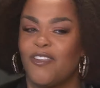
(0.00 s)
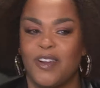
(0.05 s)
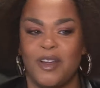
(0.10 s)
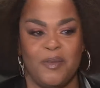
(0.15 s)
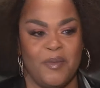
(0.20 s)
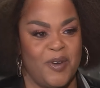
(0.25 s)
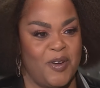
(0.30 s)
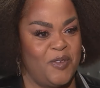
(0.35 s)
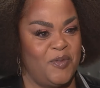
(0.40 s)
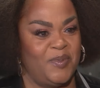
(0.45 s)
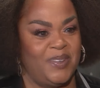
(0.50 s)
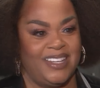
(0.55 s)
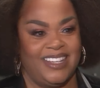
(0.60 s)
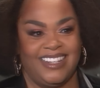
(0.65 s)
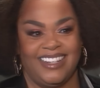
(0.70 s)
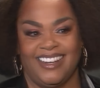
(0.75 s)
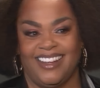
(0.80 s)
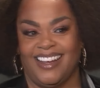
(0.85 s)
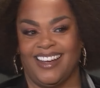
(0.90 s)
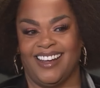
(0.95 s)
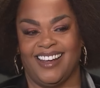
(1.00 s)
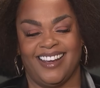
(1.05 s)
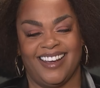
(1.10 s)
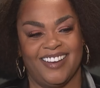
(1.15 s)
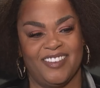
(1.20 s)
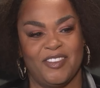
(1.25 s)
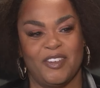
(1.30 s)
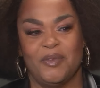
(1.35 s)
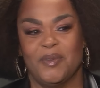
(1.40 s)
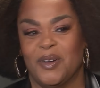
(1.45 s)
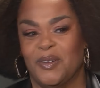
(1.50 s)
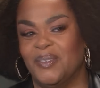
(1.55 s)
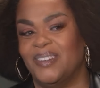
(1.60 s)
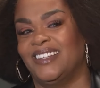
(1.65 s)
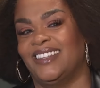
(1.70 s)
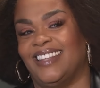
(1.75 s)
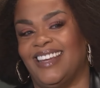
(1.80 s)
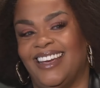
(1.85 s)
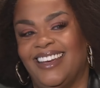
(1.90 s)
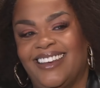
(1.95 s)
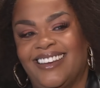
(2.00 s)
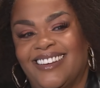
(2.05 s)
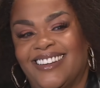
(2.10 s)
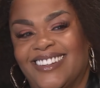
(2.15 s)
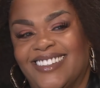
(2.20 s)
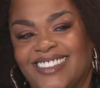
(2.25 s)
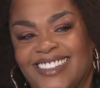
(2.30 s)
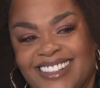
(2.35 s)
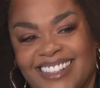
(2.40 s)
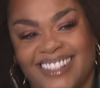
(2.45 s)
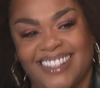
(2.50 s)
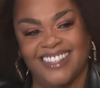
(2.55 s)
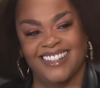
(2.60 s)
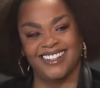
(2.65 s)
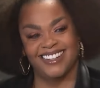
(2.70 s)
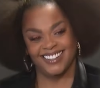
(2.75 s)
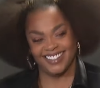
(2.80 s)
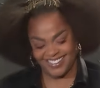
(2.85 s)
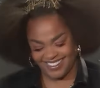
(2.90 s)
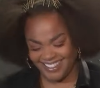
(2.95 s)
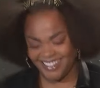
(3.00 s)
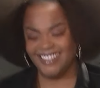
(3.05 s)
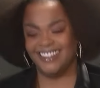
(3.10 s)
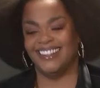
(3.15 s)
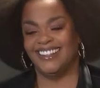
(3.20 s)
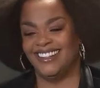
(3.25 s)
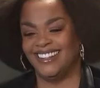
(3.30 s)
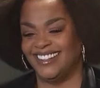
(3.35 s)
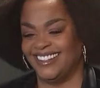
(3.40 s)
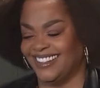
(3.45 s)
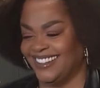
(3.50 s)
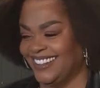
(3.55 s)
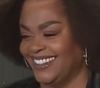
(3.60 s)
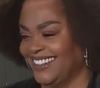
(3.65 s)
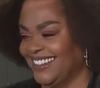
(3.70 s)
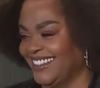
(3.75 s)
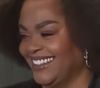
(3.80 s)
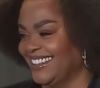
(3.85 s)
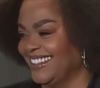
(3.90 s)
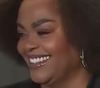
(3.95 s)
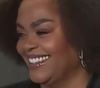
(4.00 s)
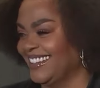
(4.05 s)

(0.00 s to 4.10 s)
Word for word: Every moment. Every moment. Thank you. Thank you. Mm -hmm.